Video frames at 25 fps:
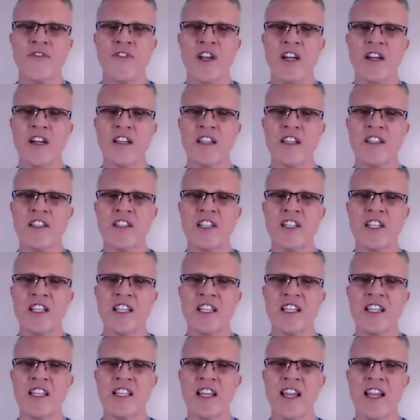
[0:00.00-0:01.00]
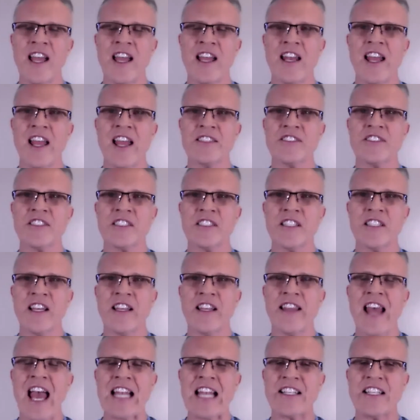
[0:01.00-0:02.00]
very good. And, and,
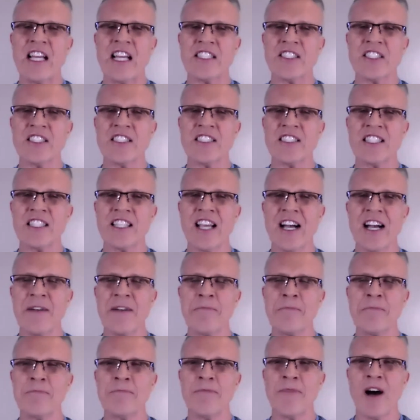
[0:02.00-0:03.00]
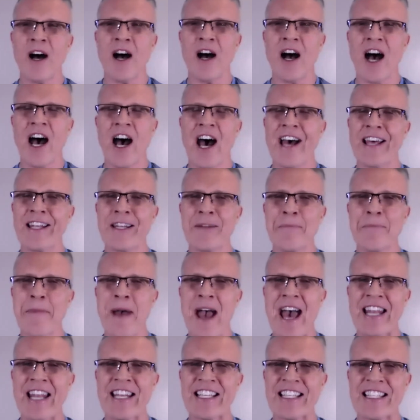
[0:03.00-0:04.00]
and that doesn't come
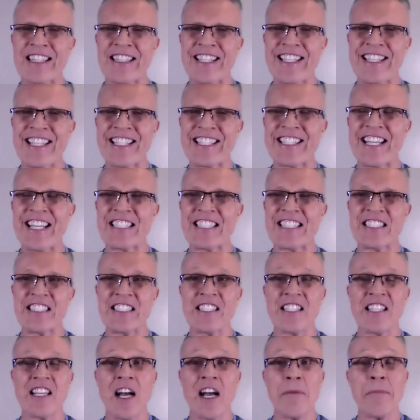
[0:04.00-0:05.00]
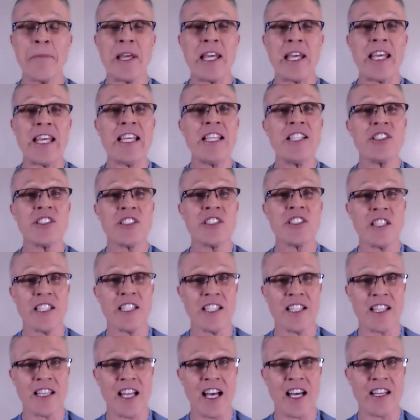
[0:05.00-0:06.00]
automatically. It doesn't come
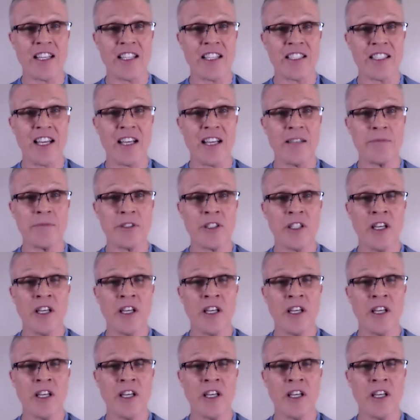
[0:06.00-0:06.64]
easily a lot of times.